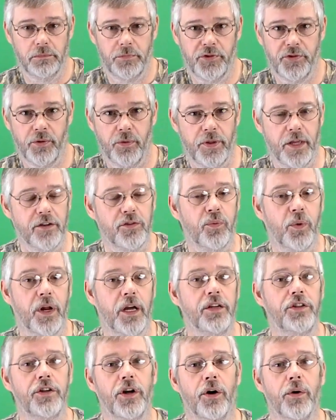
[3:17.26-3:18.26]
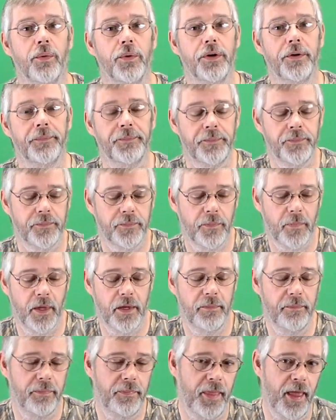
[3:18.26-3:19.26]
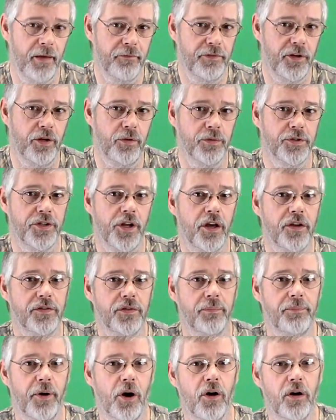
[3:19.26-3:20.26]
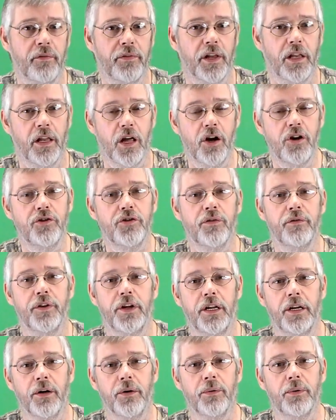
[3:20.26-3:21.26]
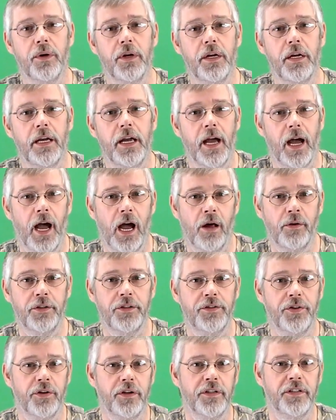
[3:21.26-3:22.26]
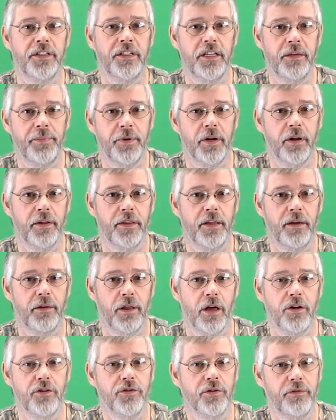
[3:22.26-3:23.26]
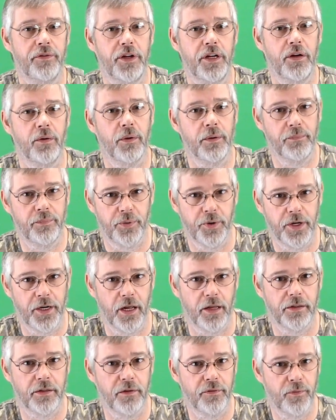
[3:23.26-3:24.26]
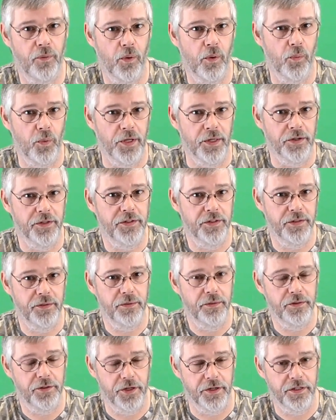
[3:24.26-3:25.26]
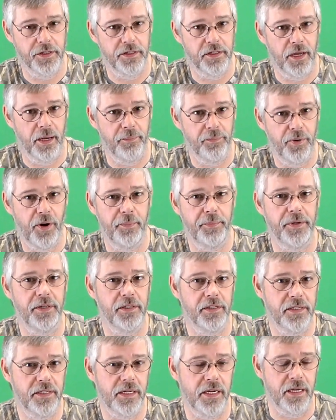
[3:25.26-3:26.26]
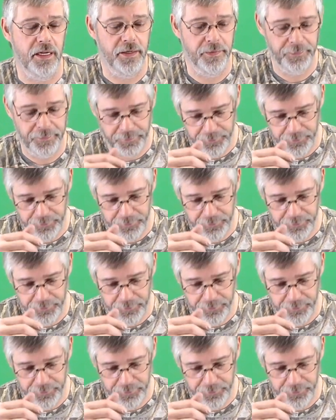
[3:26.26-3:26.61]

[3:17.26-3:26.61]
So that's what I showed. That video was also part of a larger video. I only took a snippet of the larger video and put it out there for Will, just-in-time prepping to see.